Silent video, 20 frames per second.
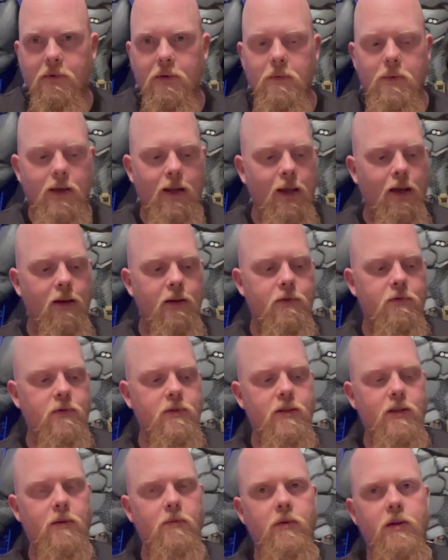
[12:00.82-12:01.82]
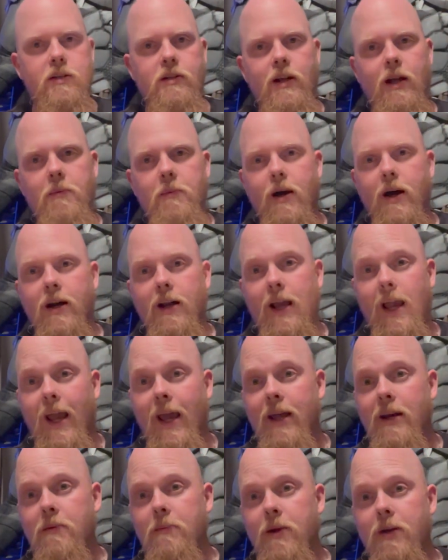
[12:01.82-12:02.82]
them in the house for some reason. I might have
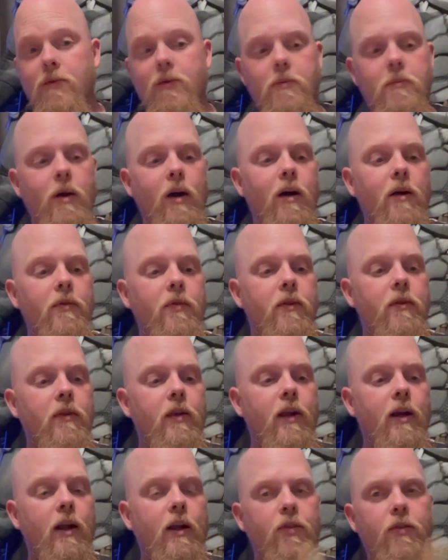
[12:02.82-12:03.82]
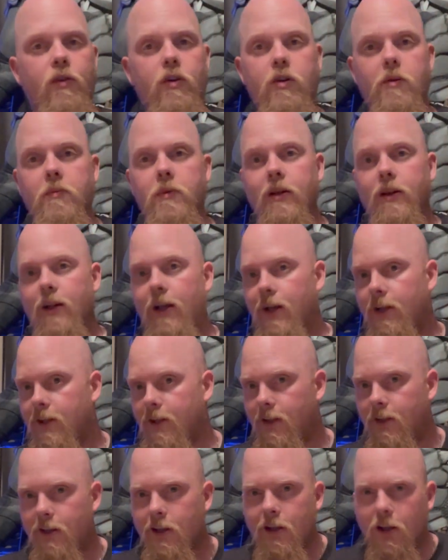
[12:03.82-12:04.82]
had them every month, and then I threw them in like
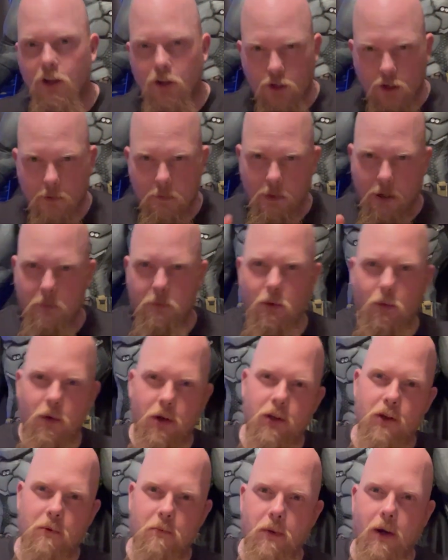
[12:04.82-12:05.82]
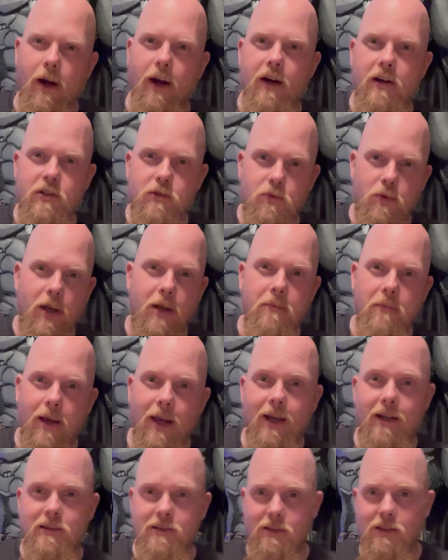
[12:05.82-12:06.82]
a... You remember when your parents read
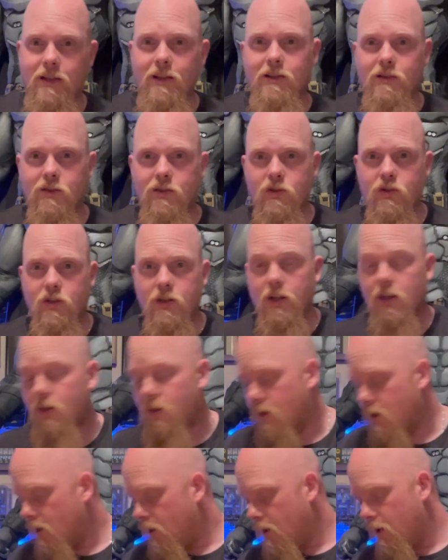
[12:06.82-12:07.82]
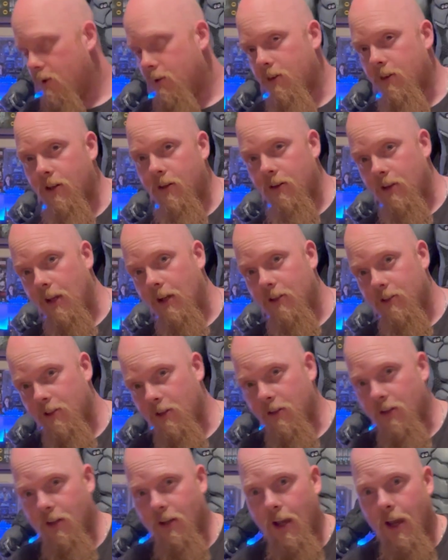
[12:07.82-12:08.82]
magazines and shit, and then next to
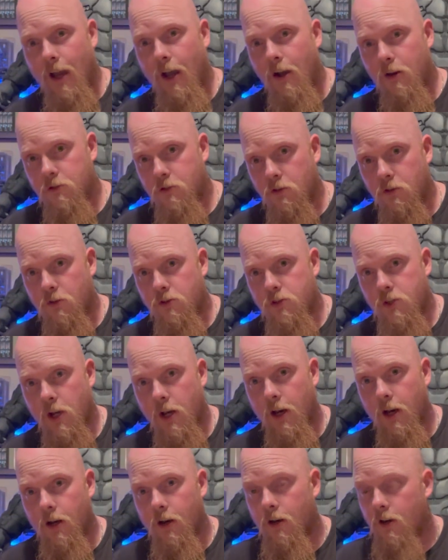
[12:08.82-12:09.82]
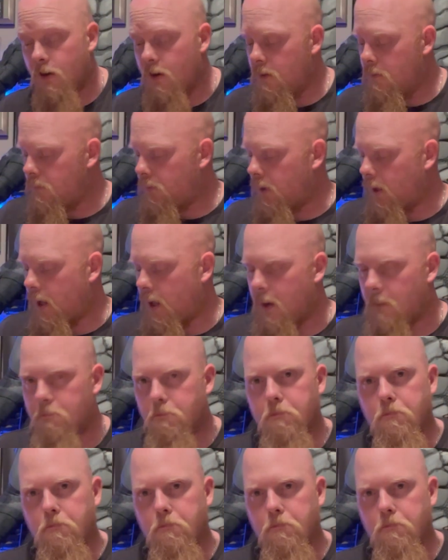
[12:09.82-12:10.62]
the couch or the chair, they had a